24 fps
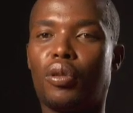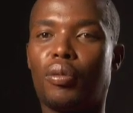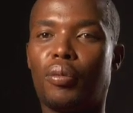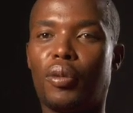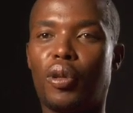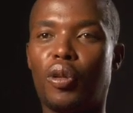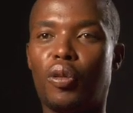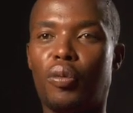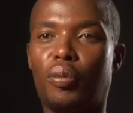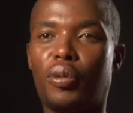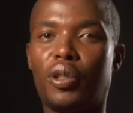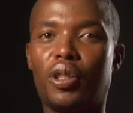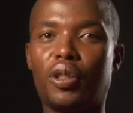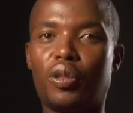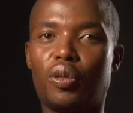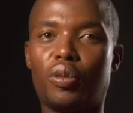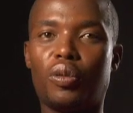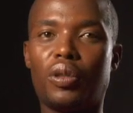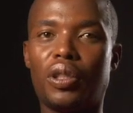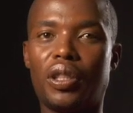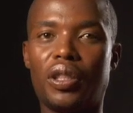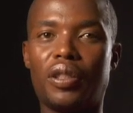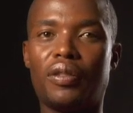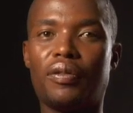I'm hoping
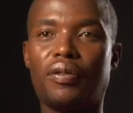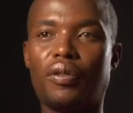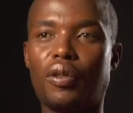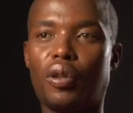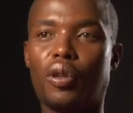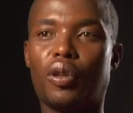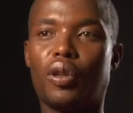to live